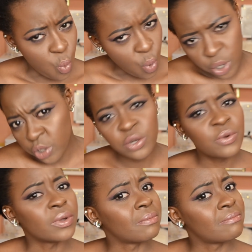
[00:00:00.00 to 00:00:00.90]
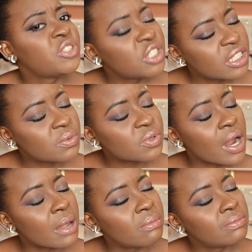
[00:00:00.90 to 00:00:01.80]
What are you doing? Just
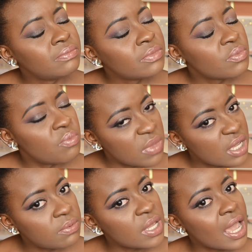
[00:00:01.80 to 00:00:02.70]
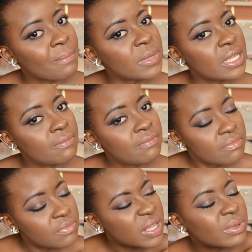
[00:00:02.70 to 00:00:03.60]
subscribe. Make me happy.
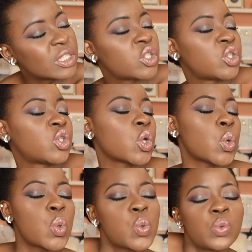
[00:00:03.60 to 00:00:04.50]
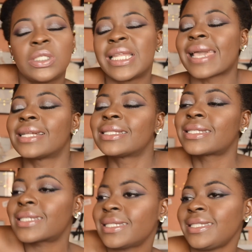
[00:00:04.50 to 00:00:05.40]
Make my soul dance.